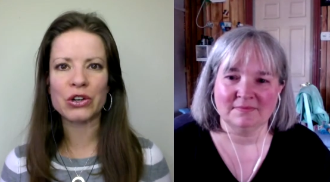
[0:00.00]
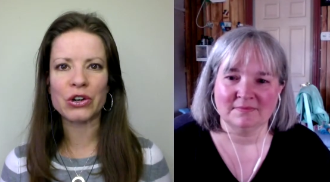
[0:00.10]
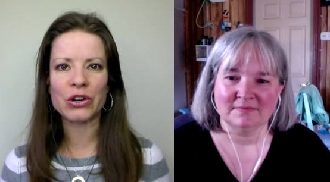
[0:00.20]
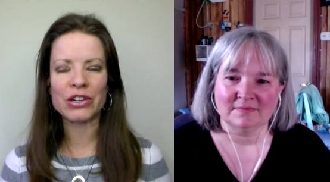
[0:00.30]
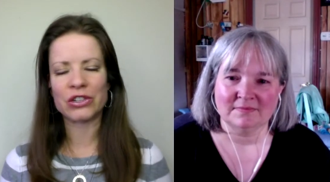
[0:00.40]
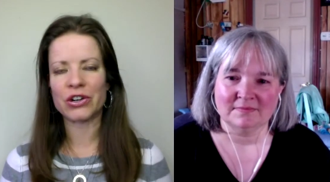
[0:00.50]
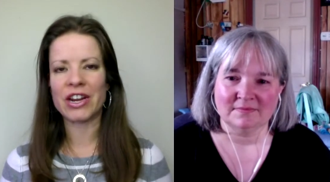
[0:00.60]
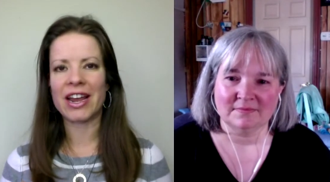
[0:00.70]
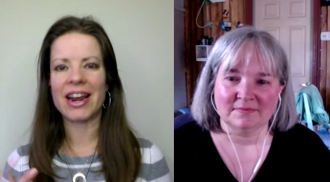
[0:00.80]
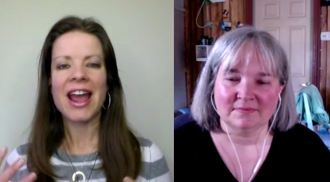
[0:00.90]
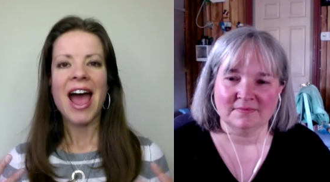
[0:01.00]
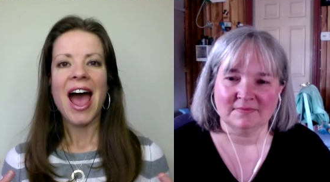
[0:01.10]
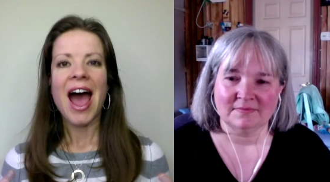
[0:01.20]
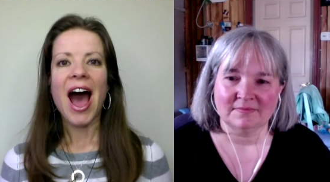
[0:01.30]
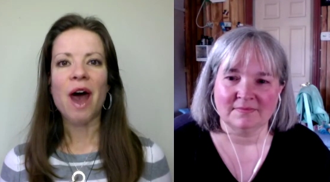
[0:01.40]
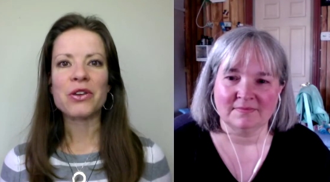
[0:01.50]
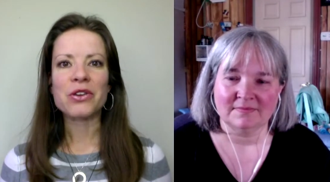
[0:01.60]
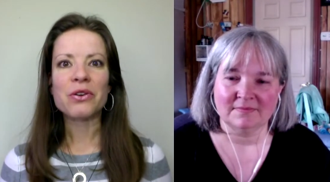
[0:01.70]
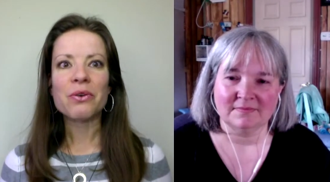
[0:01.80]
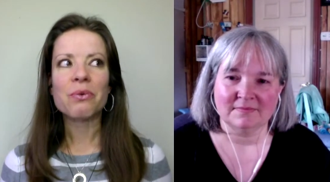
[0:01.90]
Speaker 1: journey and how
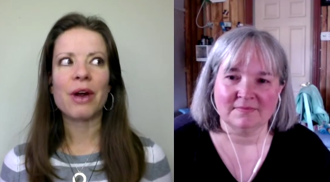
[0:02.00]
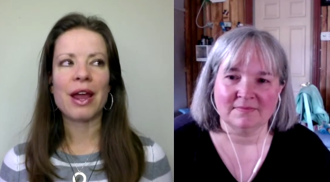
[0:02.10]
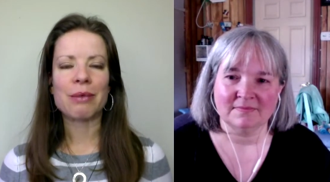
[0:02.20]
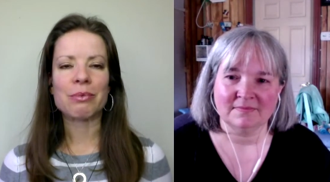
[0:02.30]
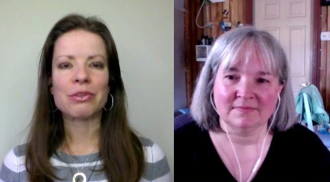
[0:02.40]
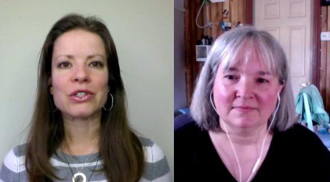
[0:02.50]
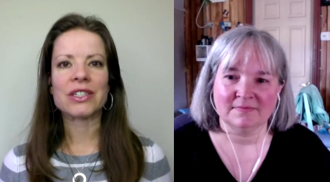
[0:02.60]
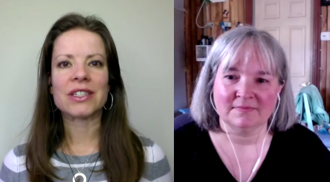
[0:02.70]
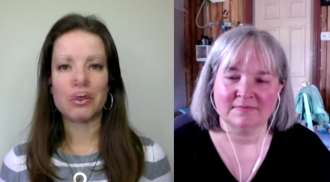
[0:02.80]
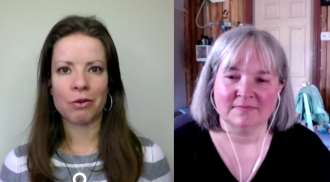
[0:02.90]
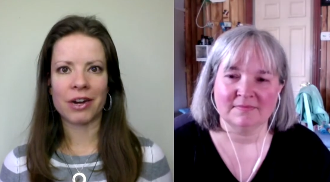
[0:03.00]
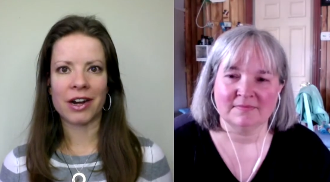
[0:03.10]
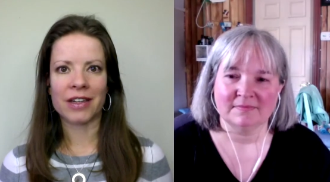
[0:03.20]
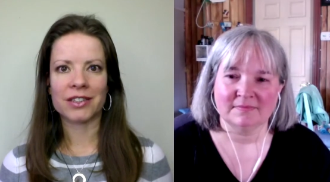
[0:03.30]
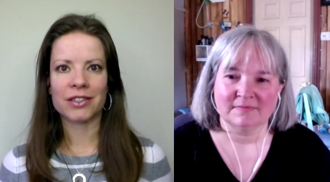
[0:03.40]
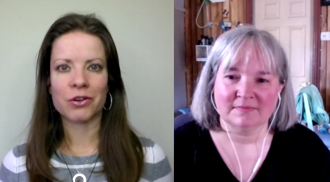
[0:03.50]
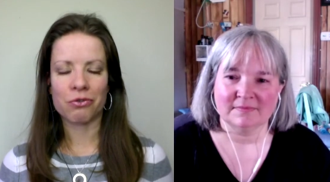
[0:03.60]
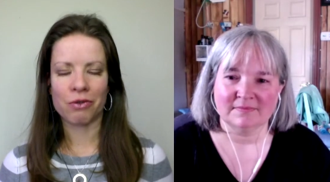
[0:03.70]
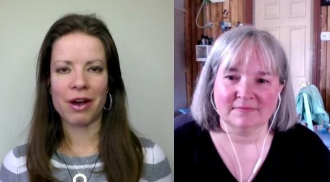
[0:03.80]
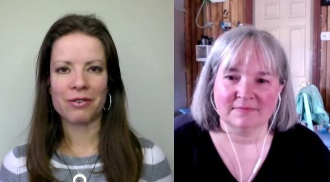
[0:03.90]
you were able to stay organized
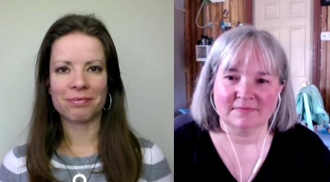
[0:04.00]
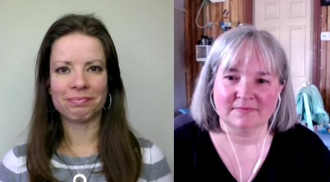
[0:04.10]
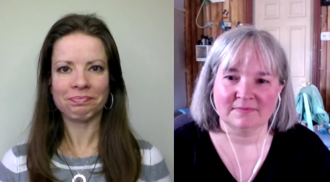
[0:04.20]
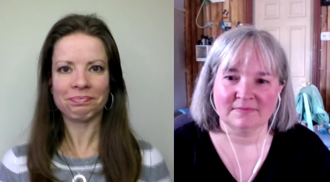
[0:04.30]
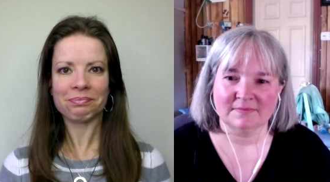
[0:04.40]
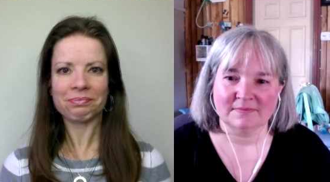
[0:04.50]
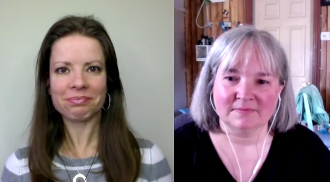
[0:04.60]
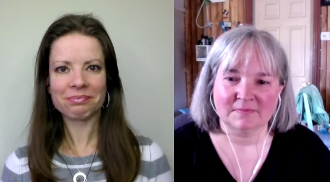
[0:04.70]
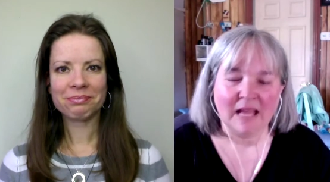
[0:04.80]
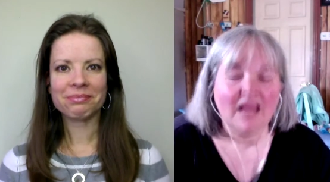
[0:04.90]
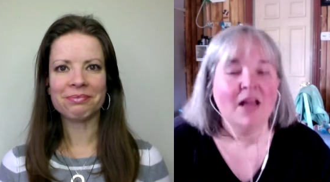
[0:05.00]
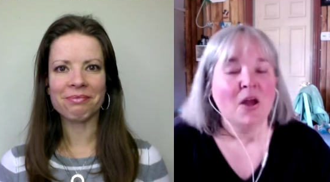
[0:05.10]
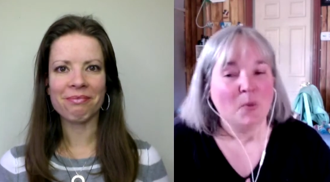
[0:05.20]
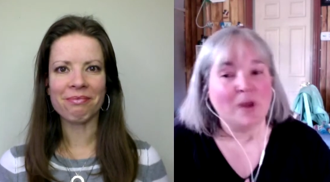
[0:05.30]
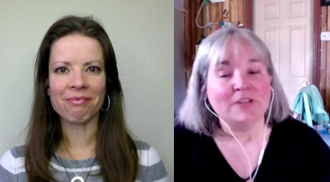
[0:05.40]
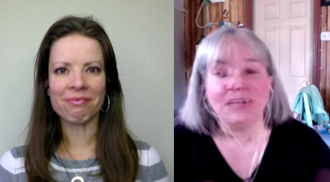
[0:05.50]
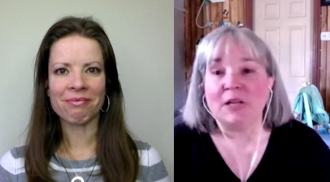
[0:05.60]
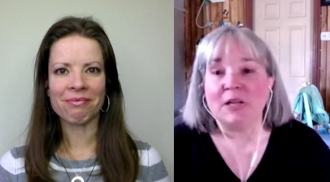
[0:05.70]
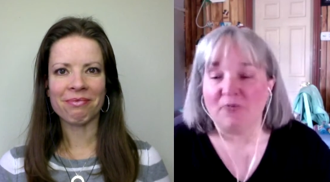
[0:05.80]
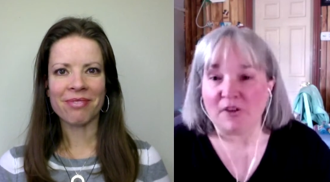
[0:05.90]
throughout.
Speaker 2: Well,
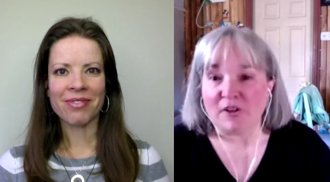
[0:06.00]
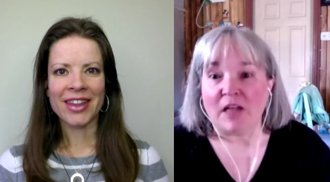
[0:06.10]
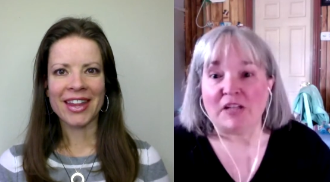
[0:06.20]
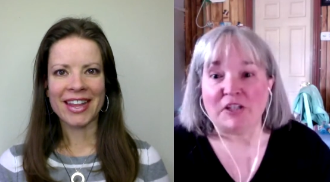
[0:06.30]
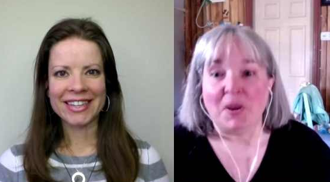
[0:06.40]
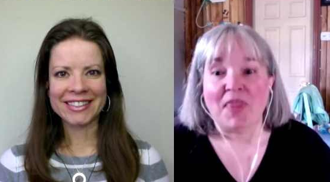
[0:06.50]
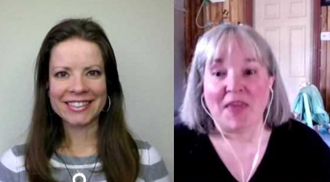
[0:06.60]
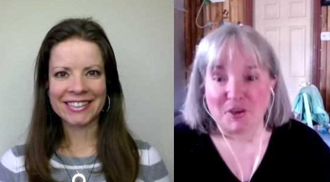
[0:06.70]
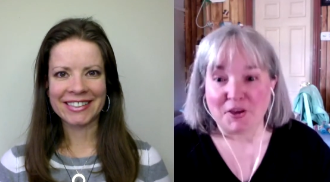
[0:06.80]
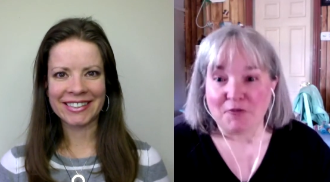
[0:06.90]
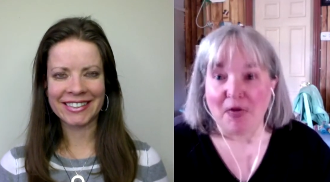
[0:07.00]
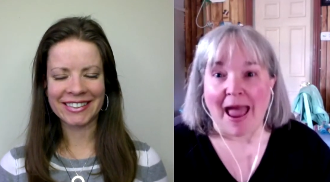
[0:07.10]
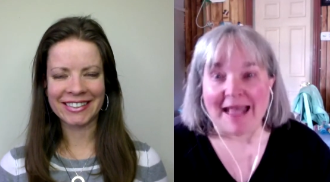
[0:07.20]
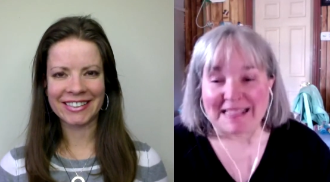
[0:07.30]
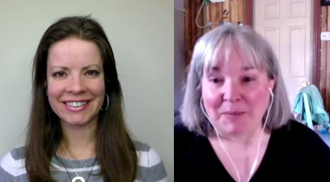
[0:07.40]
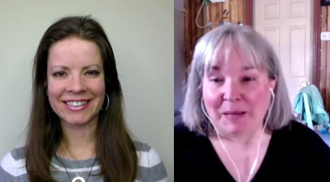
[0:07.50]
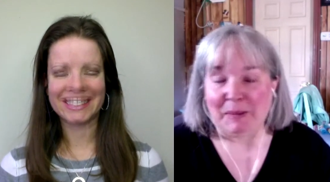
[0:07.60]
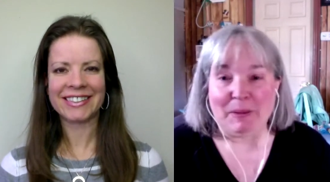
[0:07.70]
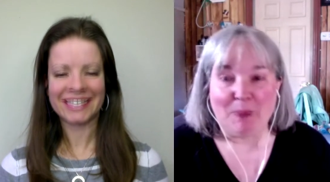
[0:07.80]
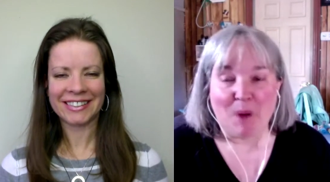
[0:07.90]
Shelley, first of all, I just want to thank you for asking
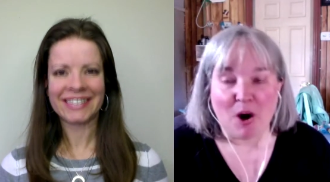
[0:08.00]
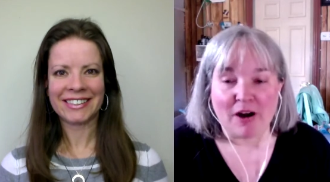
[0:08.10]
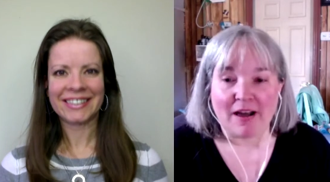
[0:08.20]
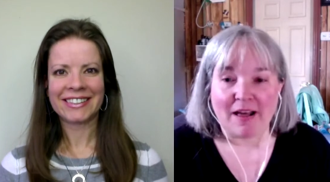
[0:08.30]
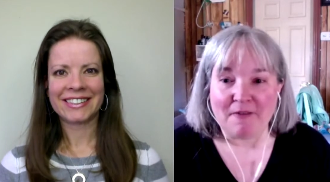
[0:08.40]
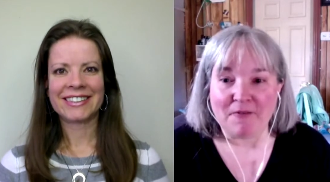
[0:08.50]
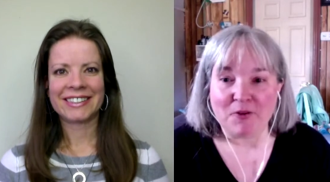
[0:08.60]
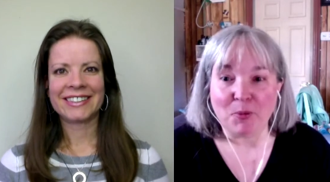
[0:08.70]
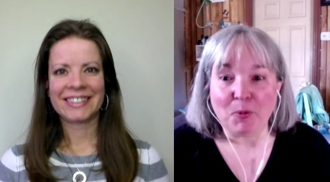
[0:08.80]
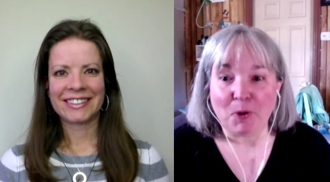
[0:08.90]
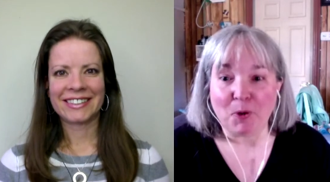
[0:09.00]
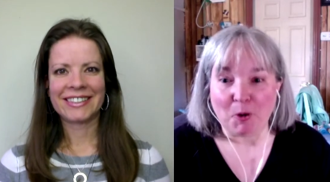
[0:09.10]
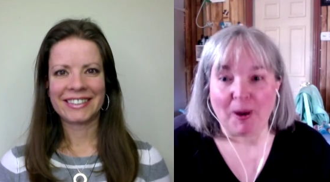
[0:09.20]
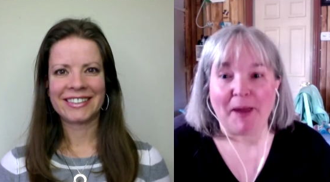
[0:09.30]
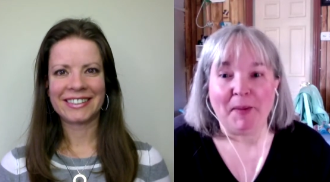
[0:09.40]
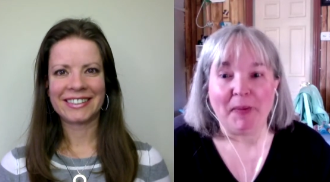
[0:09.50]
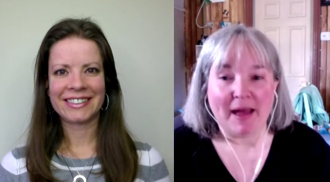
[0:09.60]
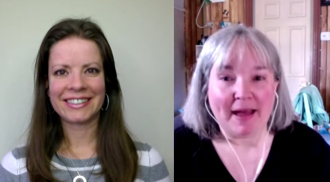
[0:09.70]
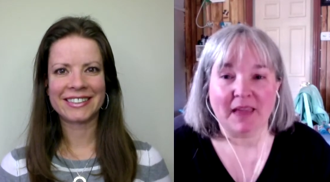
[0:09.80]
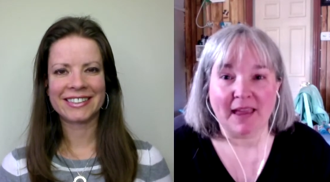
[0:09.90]
me to be a part of your
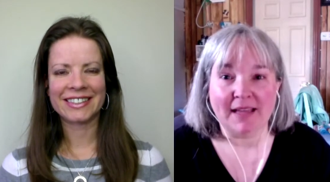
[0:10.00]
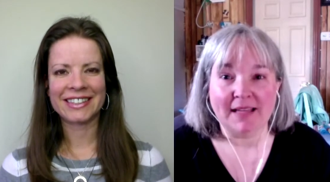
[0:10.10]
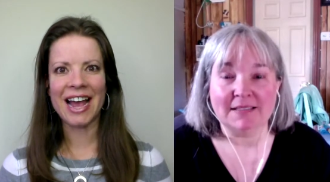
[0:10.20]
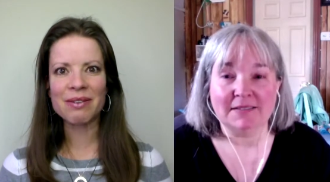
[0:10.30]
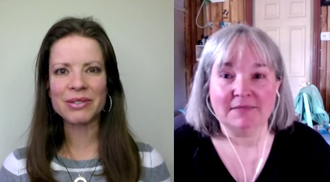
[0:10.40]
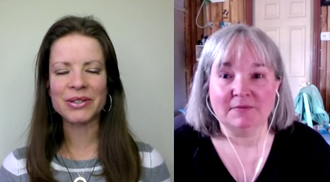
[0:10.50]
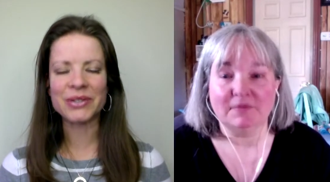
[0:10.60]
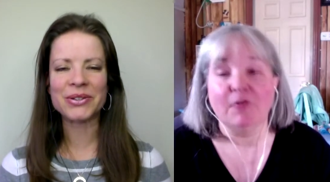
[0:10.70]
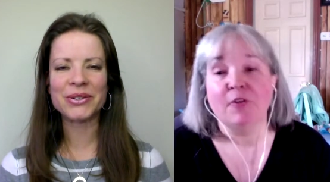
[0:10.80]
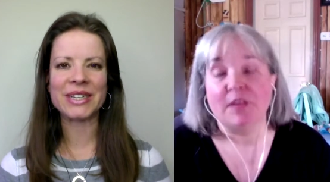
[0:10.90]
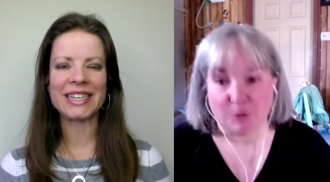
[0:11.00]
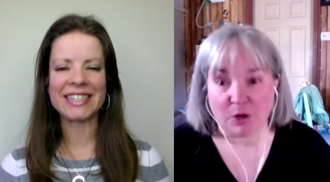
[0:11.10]
program and Absolutely. for this